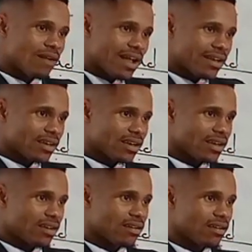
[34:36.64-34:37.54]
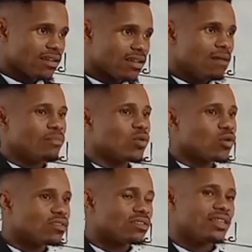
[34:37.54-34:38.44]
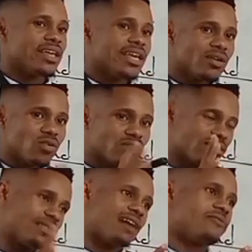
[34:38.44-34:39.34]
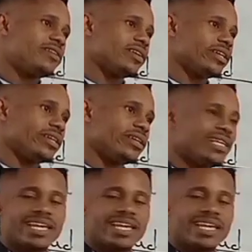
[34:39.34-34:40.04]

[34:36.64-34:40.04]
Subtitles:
right? Because the A goes directly.